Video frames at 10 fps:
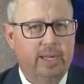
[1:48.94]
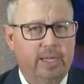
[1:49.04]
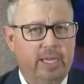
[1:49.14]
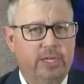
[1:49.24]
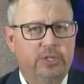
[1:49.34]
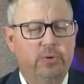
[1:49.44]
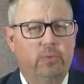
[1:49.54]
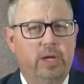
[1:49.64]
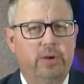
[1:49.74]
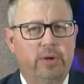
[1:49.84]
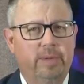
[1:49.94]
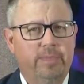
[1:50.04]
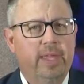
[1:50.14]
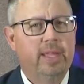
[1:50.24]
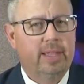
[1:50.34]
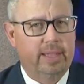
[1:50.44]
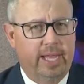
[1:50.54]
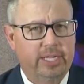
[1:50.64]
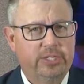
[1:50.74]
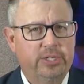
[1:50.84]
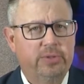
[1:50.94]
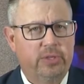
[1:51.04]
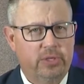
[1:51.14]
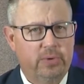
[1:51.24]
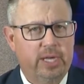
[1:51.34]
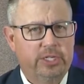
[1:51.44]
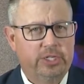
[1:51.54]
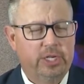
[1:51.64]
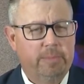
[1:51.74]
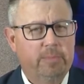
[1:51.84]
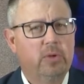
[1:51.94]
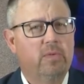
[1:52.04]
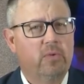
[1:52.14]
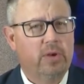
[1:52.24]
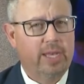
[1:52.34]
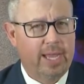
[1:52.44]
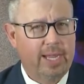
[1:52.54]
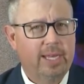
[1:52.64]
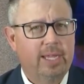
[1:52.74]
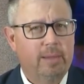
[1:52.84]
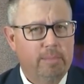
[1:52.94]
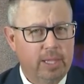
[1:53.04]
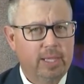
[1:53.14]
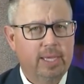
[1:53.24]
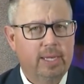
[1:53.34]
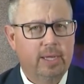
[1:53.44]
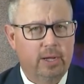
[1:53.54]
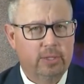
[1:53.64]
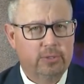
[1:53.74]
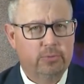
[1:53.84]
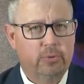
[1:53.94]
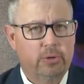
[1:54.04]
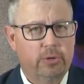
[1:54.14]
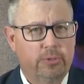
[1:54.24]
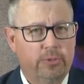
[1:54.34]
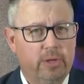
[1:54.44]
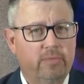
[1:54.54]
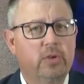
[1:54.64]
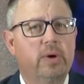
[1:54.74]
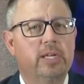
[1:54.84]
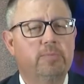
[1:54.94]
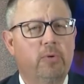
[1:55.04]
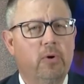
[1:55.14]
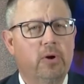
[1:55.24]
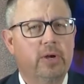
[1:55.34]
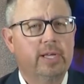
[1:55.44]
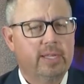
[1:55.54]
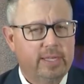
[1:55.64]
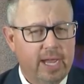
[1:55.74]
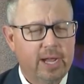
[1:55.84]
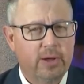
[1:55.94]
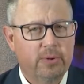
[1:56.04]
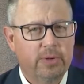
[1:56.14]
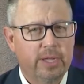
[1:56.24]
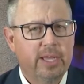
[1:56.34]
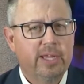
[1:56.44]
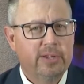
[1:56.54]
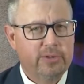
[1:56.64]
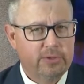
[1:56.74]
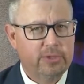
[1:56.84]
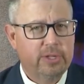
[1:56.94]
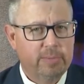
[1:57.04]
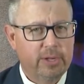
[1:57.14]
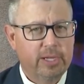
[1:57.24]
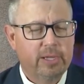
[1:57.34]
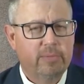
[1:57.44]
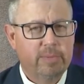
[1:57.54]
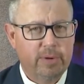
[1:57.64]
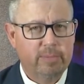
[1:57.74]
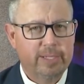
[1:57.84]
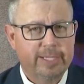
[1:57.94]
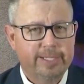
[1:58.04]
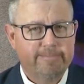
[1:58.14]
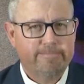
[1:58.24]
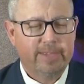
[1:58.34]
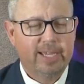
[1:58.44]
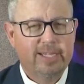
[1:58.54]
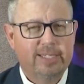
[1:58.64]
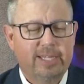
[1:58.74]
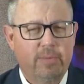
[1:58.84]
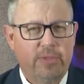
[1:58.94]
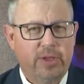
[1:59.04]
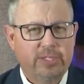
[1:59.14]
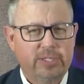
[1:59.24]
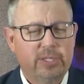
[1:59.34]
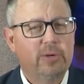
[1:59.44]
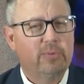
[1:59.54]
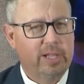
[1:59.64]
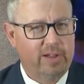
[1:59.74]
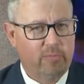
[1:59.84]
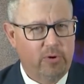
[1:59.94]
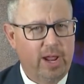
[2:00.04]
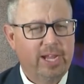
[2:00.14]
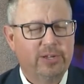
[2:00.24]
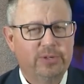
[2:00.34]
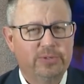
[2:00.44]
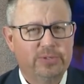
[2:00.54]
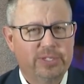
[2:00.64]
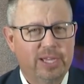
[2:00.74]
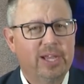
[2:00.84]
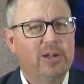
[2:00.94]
And in case you're wondering, last year the U.S. shipped over $90 million worth of U.S. pork down to the Dominican Republic. Stay with us. We'll have more ag news